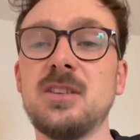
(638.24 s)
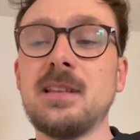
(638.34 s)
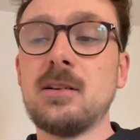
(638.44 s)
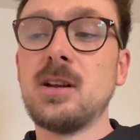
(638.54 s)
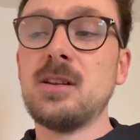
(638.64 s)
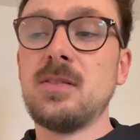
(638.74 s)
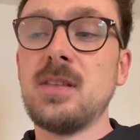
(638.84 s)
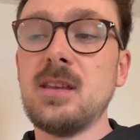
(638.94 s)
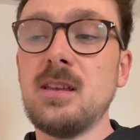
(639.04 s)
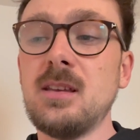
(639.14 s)
have downloaded
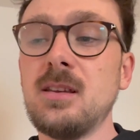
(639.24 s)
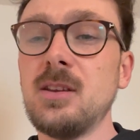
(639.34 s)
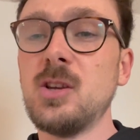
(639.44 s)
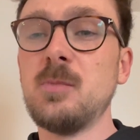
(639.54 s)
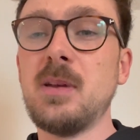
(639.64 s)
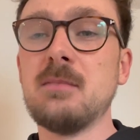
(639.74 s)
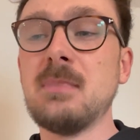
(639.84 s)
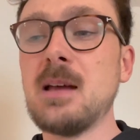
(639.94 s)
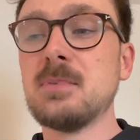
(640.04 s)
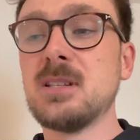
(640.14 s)
the European
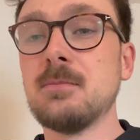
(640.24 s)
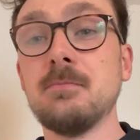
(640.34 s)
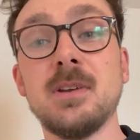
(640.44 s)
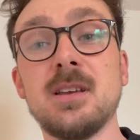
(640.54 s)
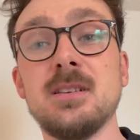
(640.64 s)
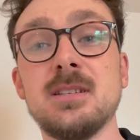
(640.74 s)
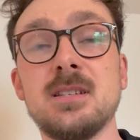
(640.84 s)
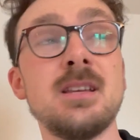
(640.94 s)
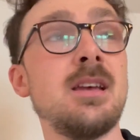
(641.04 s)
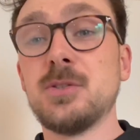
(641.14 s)
maps
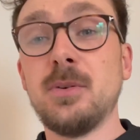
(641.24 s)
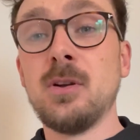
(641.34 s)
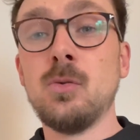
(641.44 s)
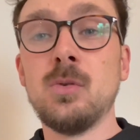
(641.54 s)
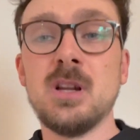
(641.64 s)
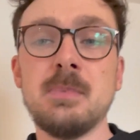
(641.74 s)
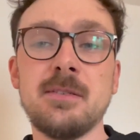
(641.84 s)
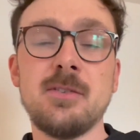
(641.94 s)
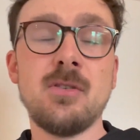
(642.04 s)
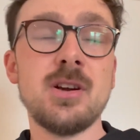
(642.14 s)
because I was doing it all in a bit of
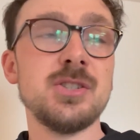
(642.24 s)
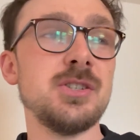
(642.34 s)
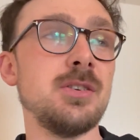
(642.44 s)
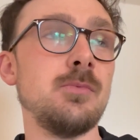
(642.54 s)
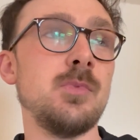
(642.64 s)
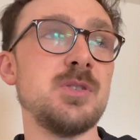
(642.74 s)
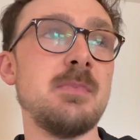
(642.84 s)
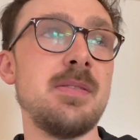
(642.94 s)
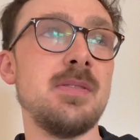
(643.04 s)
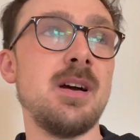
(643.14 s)
a rush, which
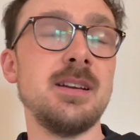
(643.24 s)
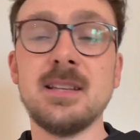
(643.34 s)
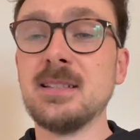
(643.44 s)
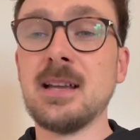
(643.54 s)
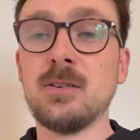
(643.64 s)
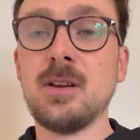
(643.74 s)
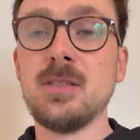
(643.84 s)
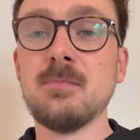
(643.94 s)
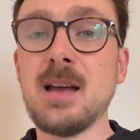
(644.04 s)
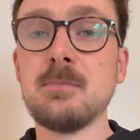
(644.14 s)
meant that I didn't download
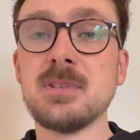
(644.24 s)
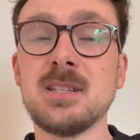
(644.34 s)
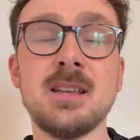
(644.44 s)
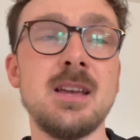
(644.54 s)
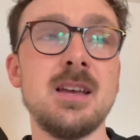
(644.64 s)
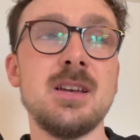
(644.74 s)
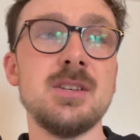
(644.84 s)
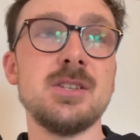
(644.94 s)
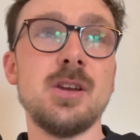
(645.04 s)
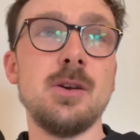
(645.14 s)
the maps.
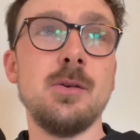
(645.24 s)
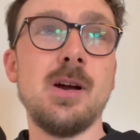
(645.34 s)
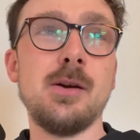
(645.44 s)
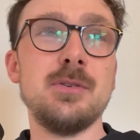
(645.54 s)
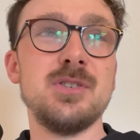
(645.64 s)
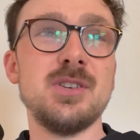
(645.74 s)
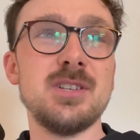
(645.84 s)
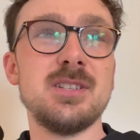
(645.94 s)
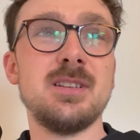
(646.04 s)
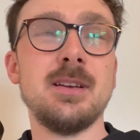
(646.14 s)
So
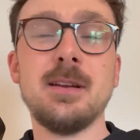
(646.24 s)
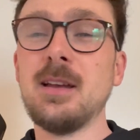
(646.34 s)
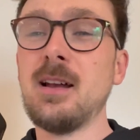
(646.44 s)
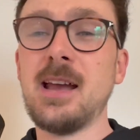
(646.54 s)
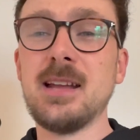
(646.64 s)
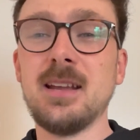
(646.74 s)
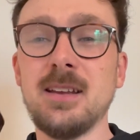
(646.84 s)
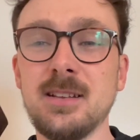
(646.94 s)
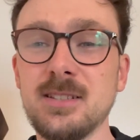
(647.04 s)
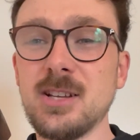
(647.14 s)
I had a
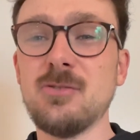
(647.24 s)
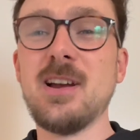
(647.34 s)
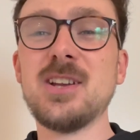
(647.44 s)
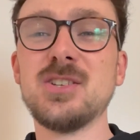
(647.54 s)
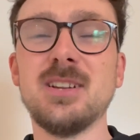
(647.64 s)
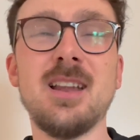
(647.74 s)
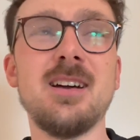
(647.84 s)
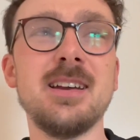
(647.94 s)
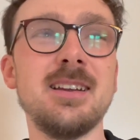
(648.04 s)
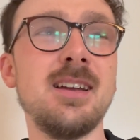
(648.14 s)
direction
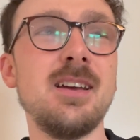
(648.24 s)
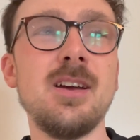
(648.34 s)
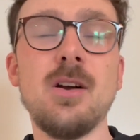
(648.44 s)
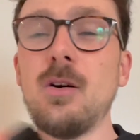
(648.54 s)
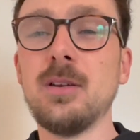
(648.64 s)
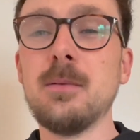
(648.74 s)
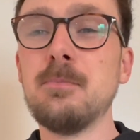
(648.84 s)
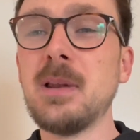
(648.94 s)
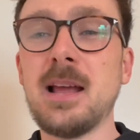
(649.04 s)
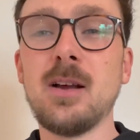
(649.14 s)
line on a
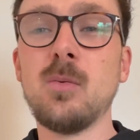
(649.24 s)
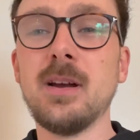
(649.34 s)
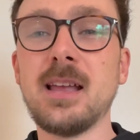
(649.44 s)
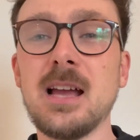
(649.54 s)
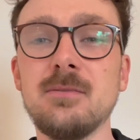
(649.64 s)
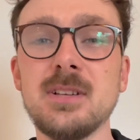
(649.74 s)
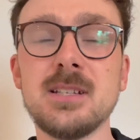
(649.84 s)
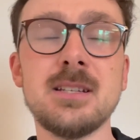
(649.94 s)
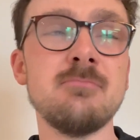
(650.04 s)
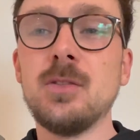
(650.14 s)
blank white
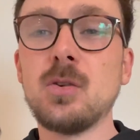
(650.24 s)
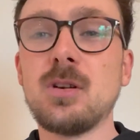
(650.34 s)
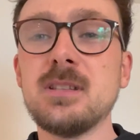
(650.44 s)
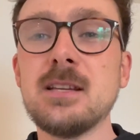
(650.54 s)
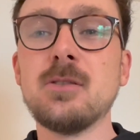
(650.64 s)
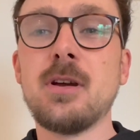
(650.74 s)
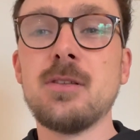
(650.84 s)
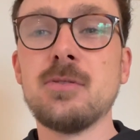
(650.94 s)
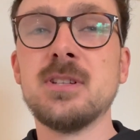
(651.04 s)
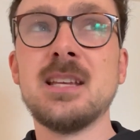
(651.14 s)
canvas. Not ideal going
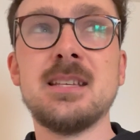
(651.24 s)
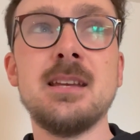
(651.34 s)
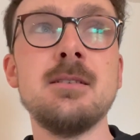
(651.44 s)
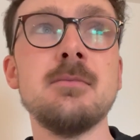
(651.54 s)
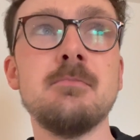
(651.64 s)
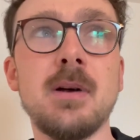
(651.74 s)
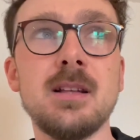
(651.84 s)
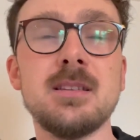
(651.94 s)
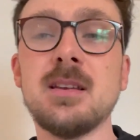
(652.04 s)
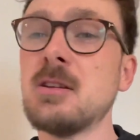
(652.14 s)
through a city, but